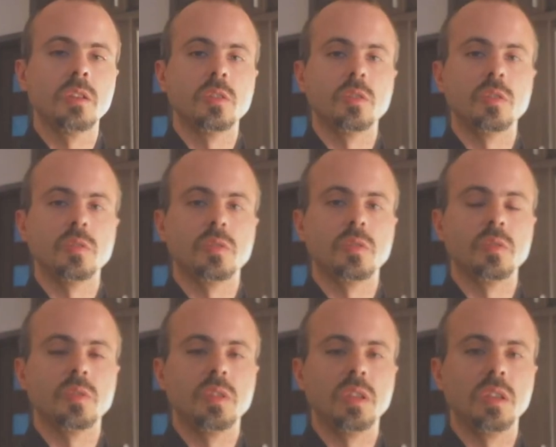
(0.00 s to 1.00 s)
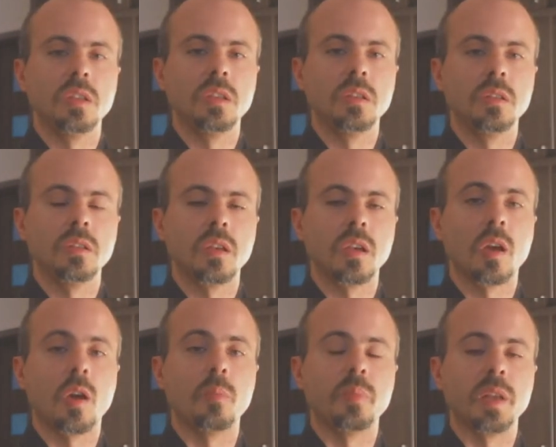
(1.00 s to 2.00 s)
due to the
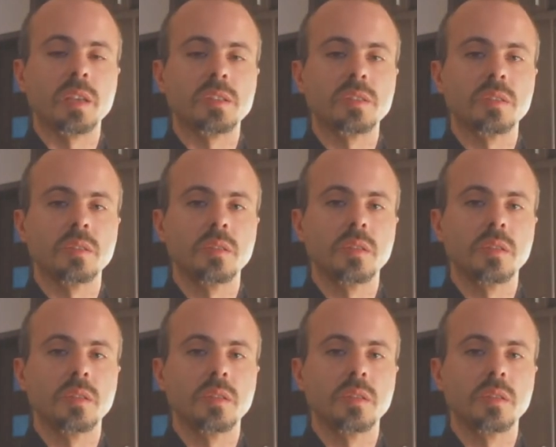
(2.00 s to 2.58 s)
complex